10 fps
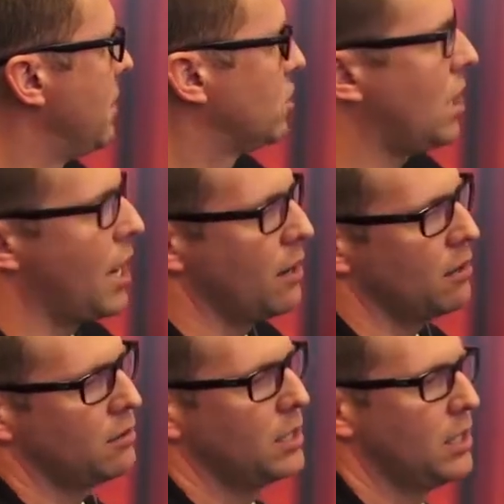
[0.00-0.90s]
much
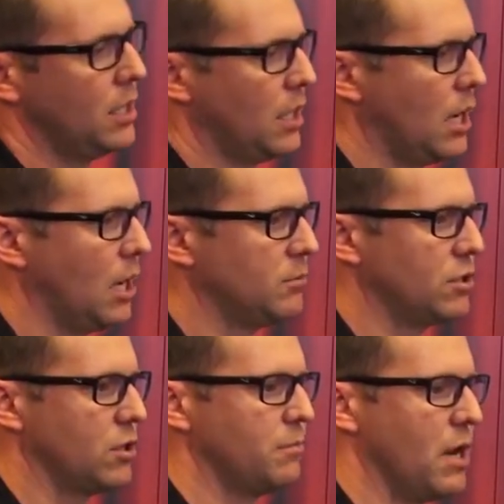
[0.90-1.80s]
higher.
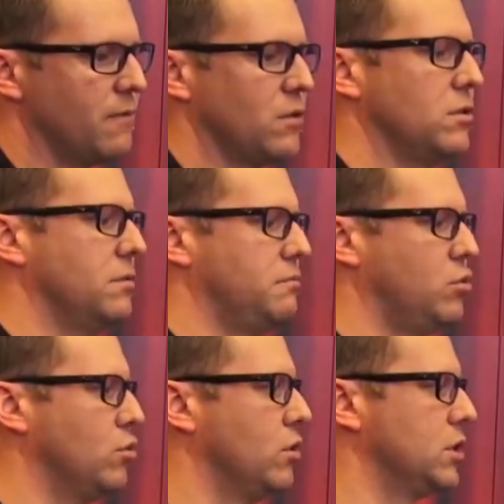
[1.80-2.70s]
So your buffer
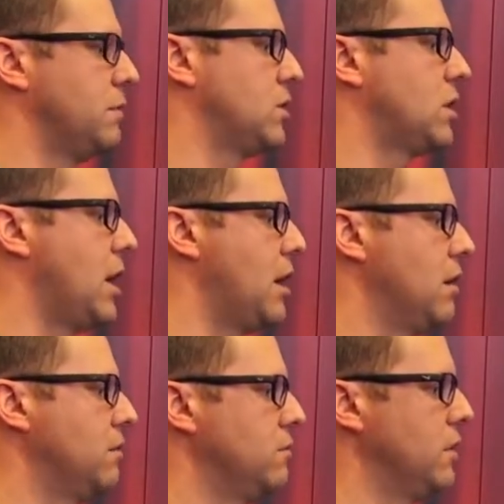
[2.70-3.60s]
pool is much
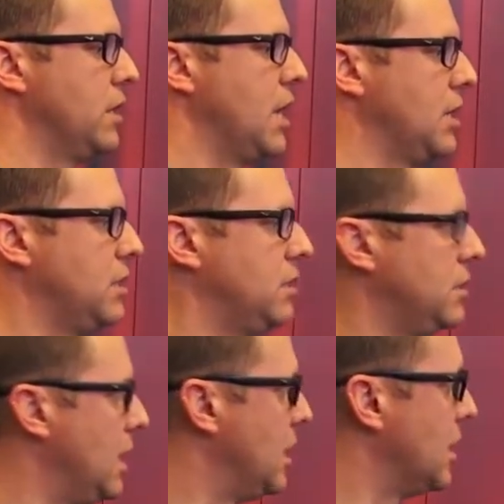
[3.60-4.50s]
higher when that
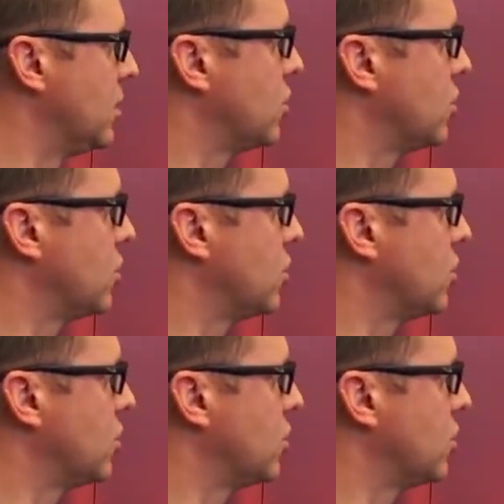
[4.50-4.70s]
data gets